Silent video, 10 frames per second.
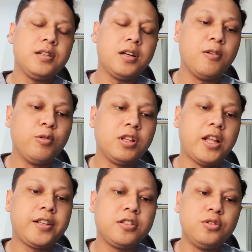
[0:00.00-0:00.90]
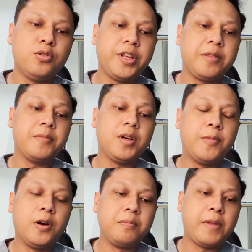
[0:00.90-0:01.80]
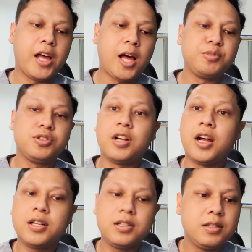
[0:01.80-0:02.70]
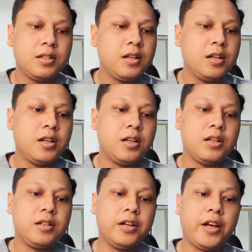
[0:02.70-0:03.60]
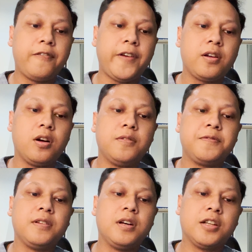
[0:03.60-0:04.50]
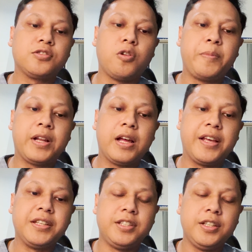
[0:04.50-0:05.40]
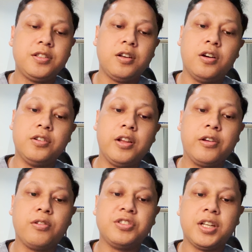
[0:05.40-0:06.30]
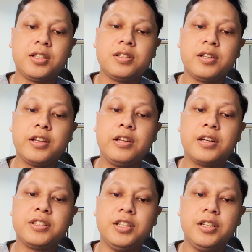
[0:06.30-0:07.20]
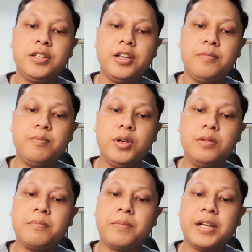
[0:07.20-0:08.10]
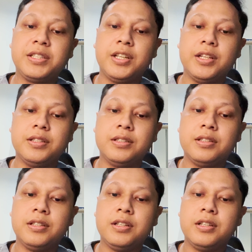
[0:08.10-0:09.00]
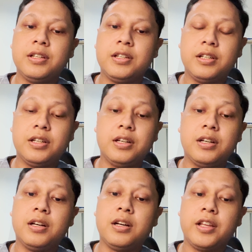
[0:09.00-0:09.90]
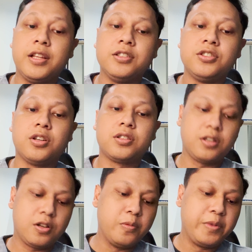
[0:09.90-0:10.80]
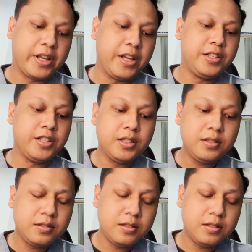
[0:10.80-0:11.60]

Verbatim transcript: I would like to read about my abstract, The Effect of Ascorbic Acid on Leukocyte Reduction in Burn Patient, uh, in Short Communication.